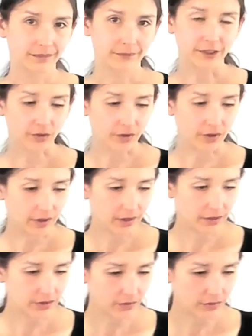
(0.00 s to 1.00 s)
So
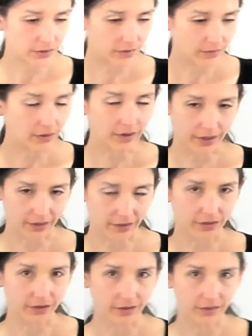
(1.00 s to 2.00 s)
two, yes. two, okay,
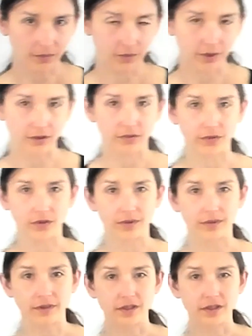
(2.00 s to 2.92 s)
good, yes. wonderful.